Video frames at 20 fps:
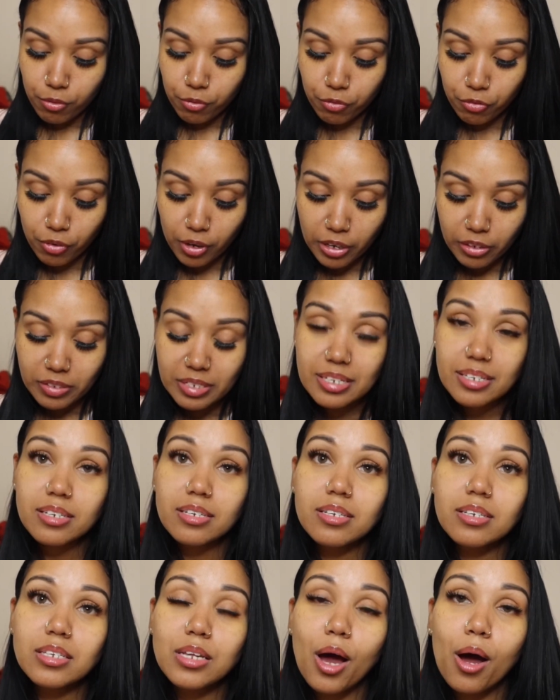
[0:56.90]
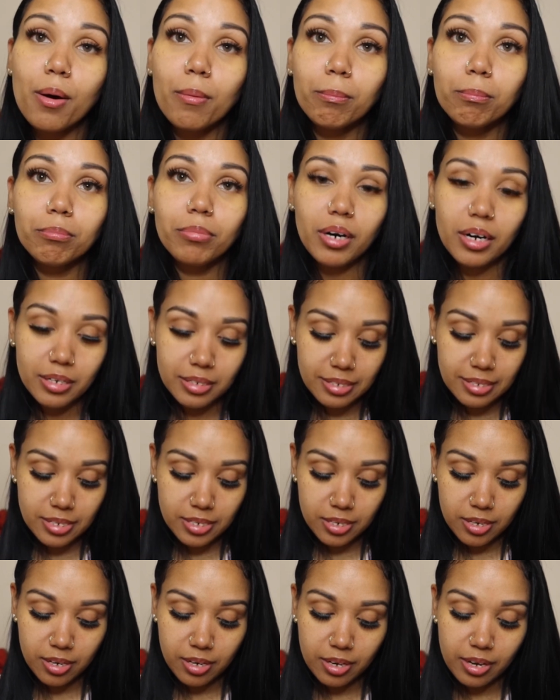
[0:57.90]
fragrances, but
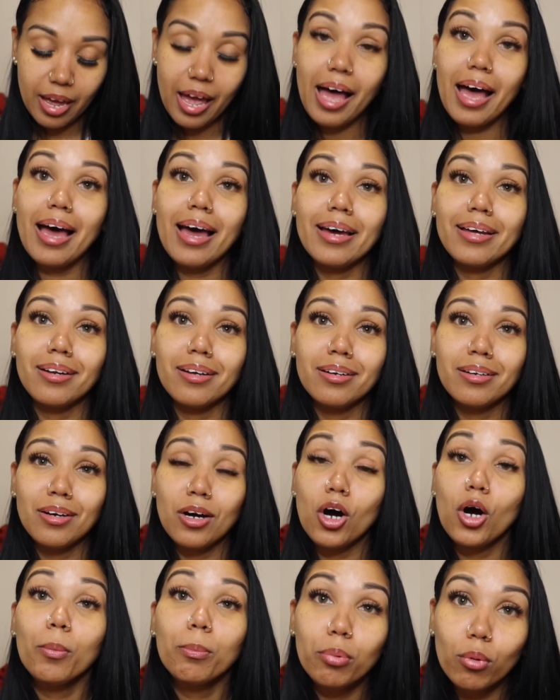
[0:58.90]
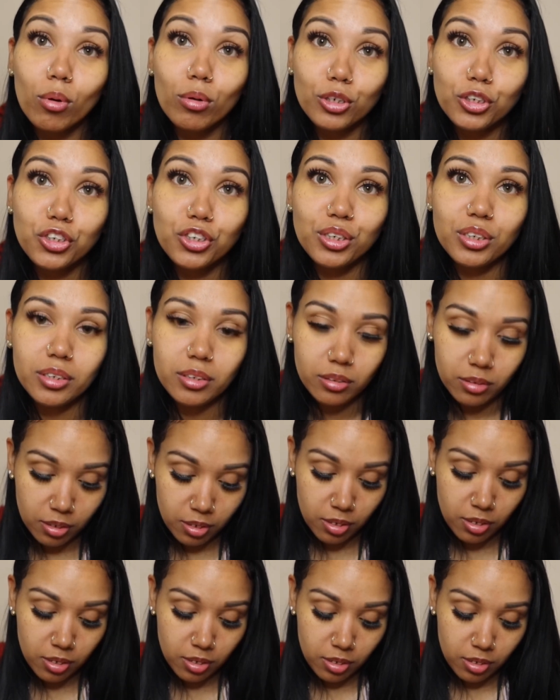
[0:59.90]
at a portion
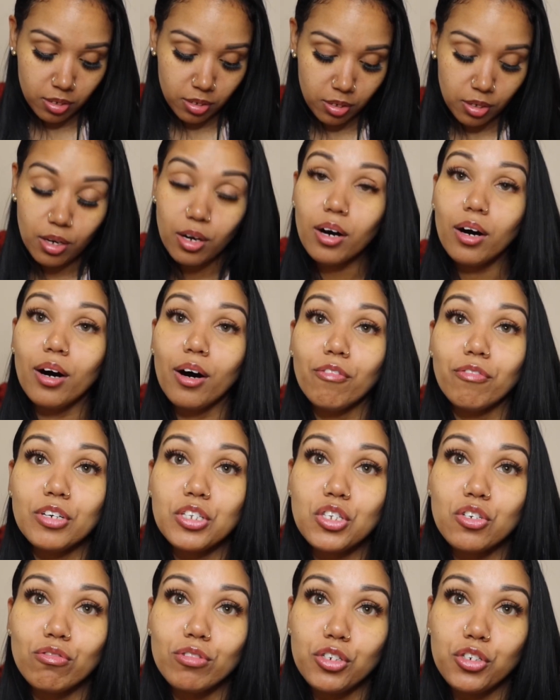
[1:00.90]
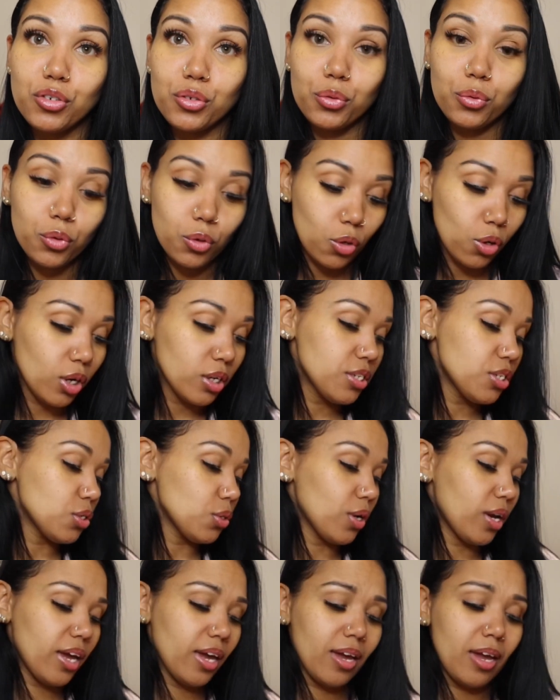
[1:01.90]
of its original cost,
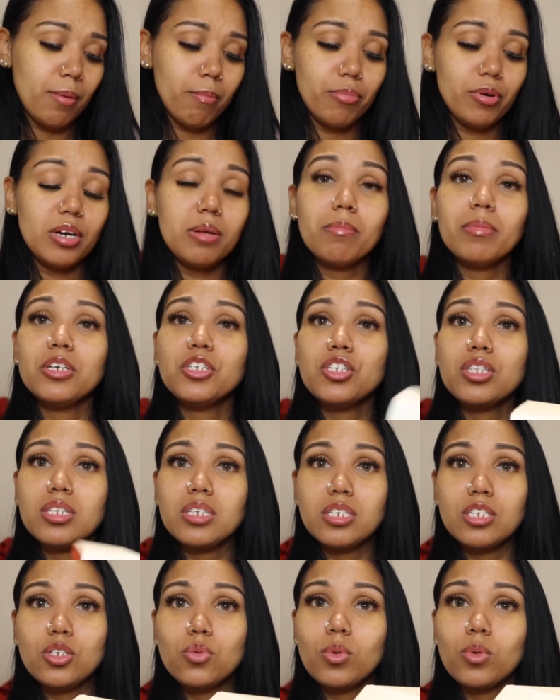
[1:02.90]
okay? And pretty much this is